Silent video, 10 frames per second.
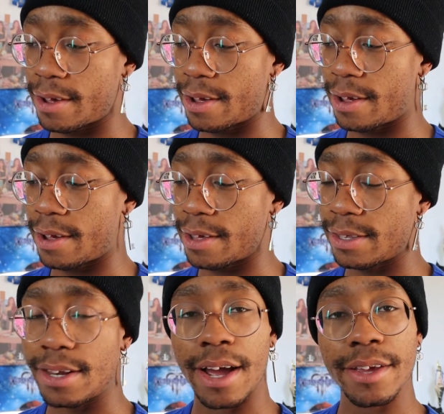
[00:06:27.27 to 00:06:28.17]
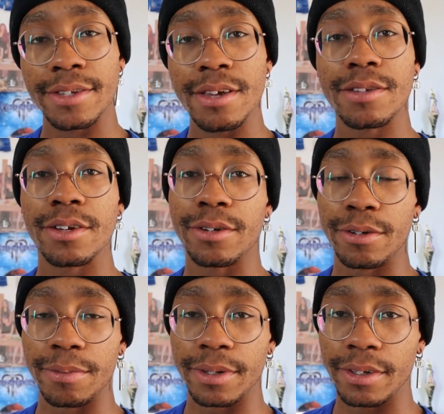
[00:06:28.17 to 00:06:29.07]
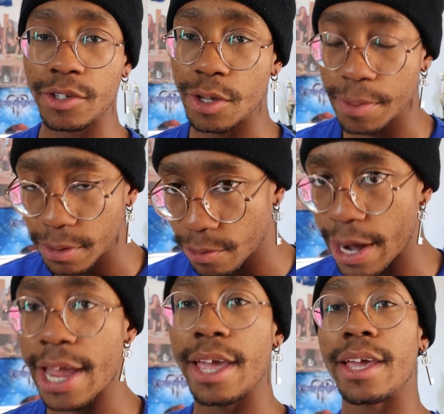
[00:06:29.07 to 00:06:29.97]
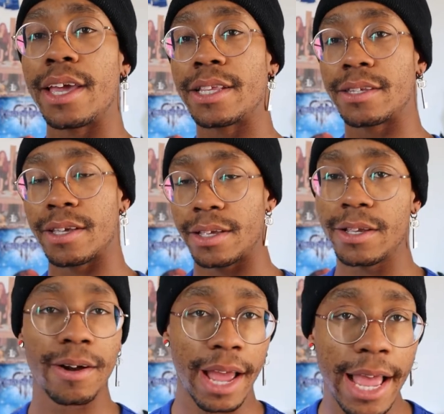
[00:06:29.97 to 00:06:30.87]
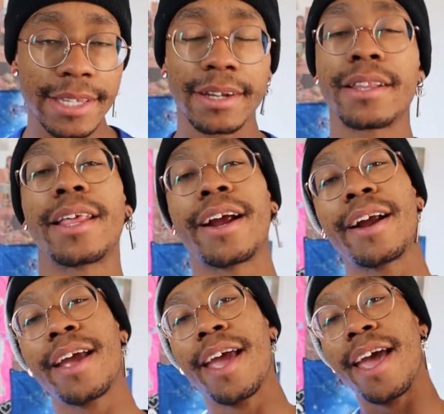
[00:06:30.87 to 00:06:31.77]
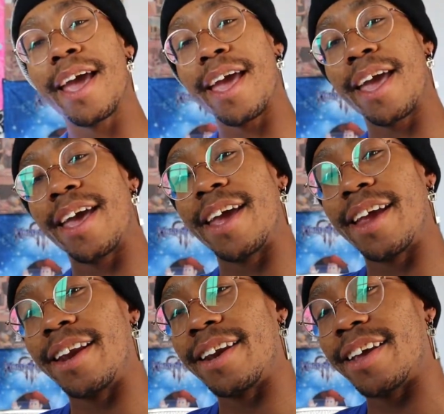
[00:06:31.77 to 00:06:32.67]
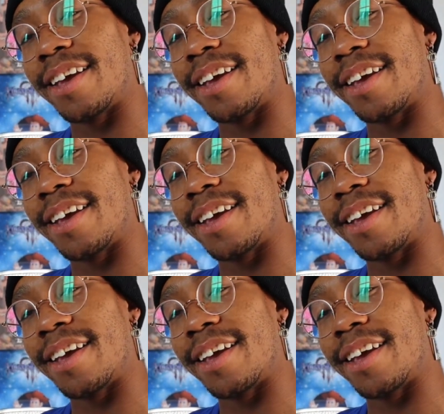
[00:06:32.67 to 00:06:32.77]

uh, you know, I use YouTube. YouTube's great. It's, you know, it has it on there. And